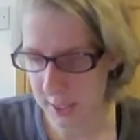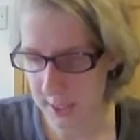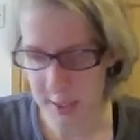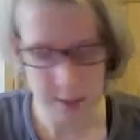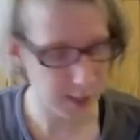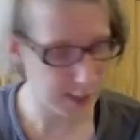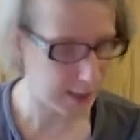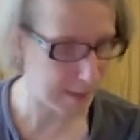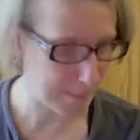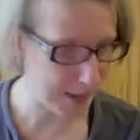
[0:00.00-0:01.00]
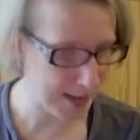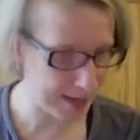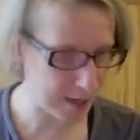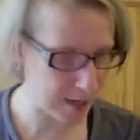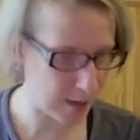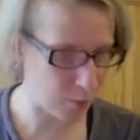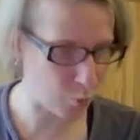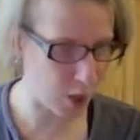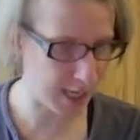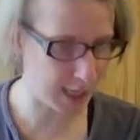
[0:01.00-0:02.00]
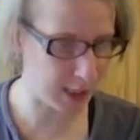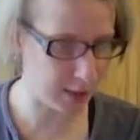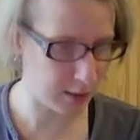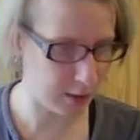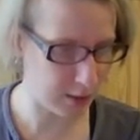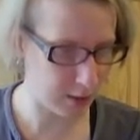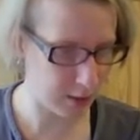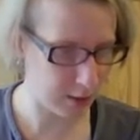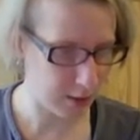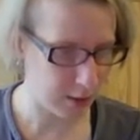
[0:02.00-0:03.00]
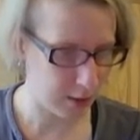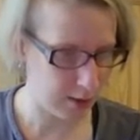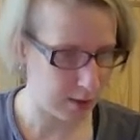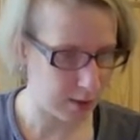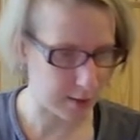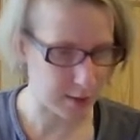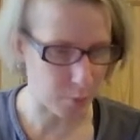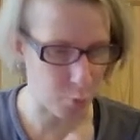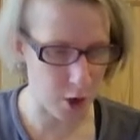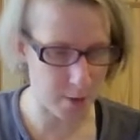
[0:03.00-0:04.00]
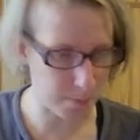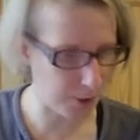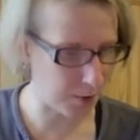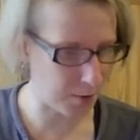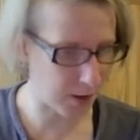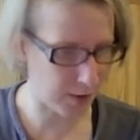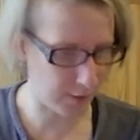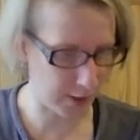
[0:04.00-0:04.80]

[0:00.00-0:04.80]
and I need to get a black and a white. And there's like one blue that I've used